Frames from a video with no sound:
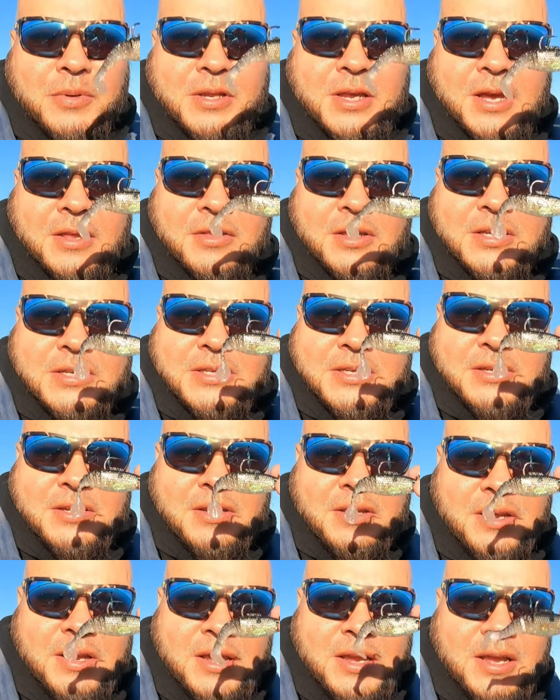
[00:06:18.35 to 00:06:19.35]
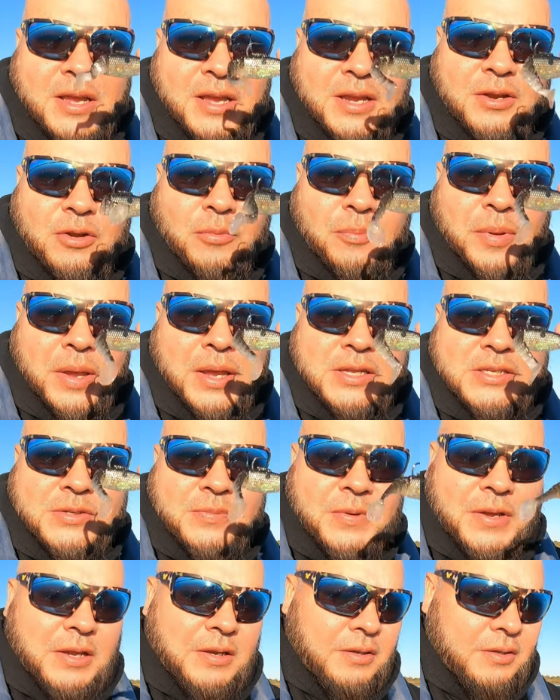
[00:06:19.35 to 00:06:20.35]
But yeah, this Egret
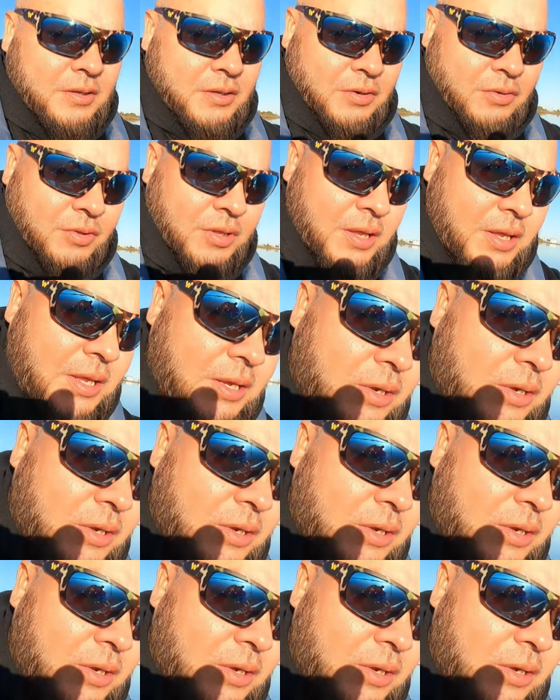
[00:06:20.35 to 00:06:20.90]
Baits, man. You know, the